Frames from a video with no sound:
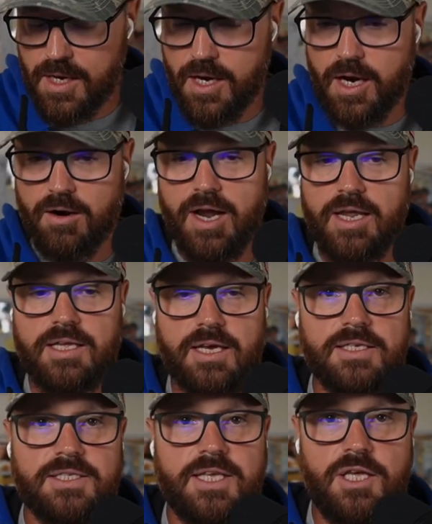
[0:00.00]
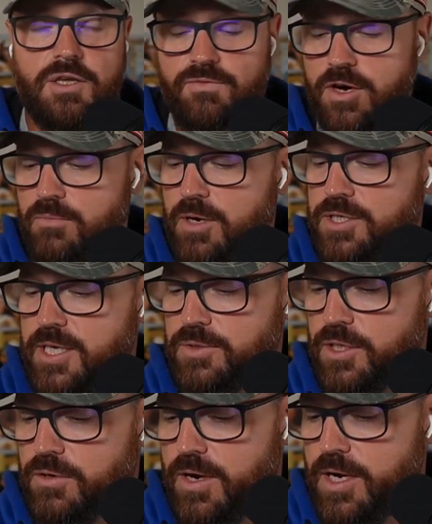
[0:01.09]
All right, guys, thank you very much. That was a
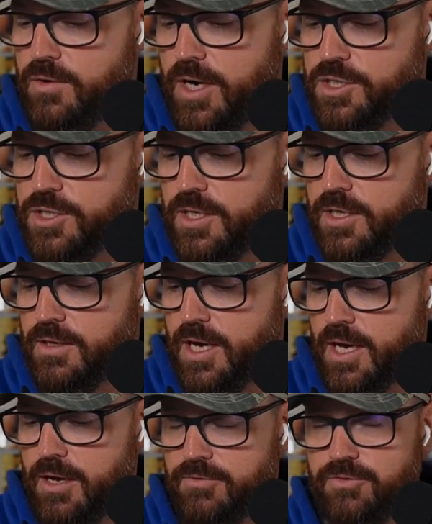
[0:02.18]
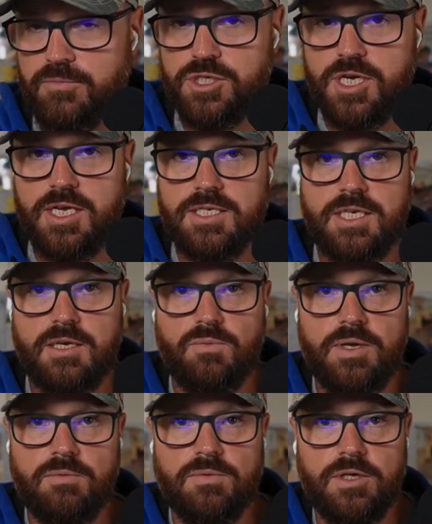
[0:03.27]
great question uh, from J T. We
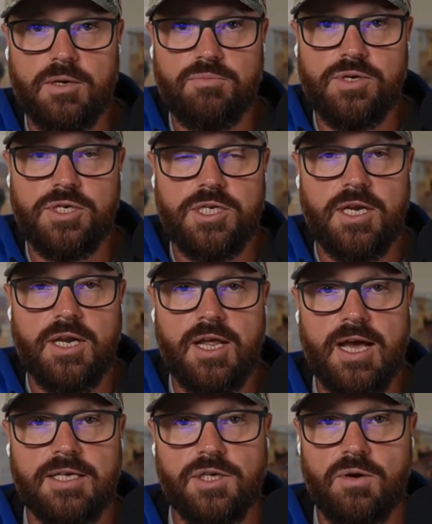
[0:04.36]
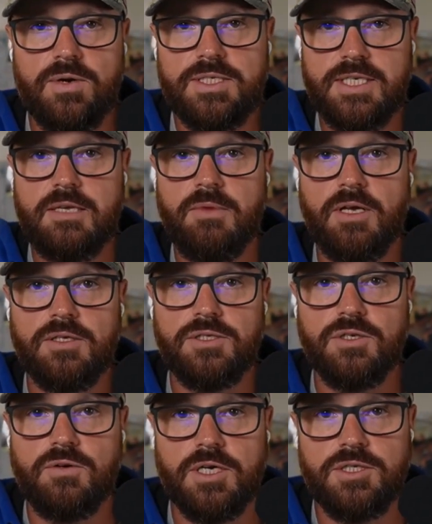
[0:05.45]
really appreciate it. As always, email us your
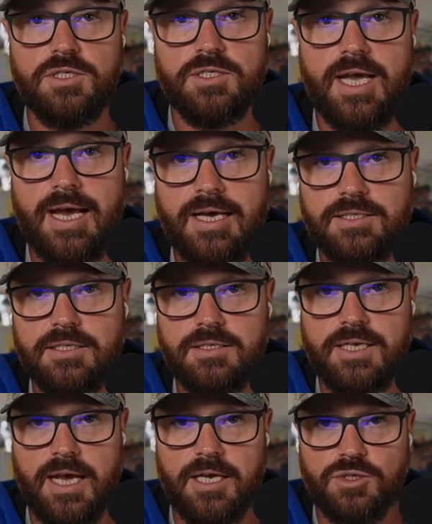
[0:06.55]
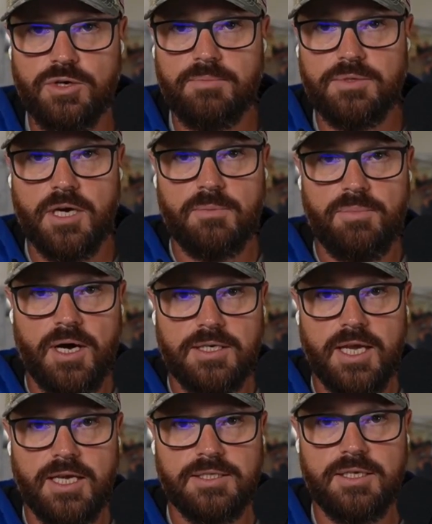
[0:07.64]
questions to ask us at trap talk
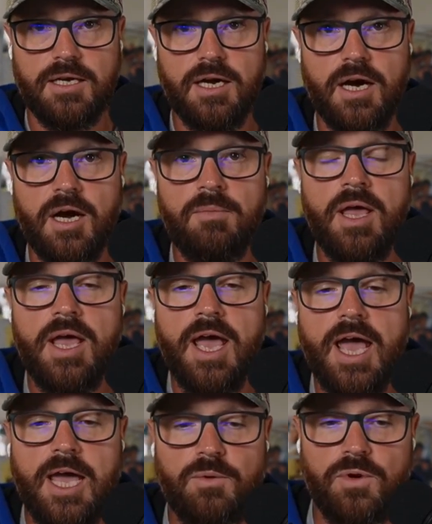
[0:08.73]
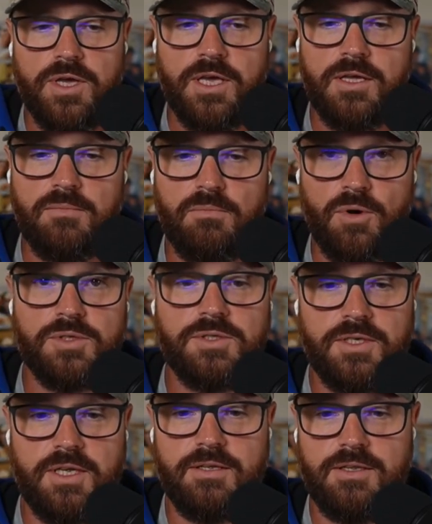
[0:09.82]
podcast dot com, and we'll get
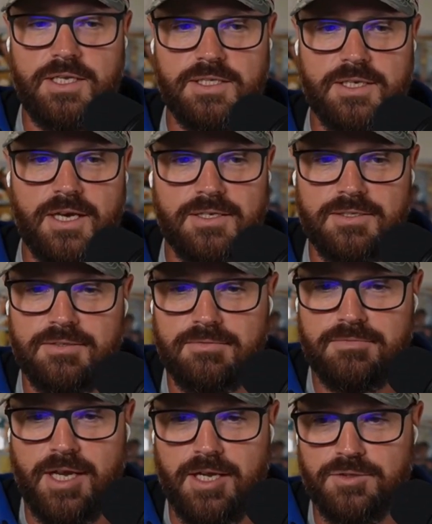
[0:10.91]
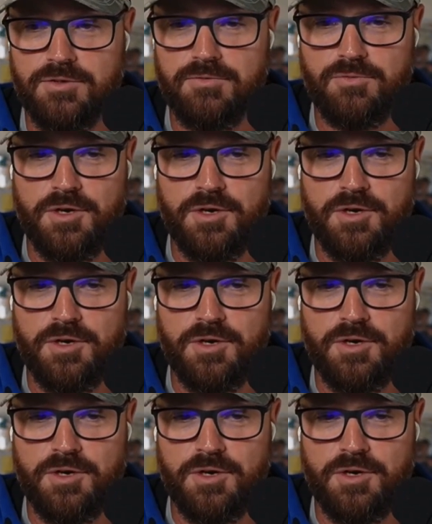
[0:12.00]
mostly these guys to answer it for you.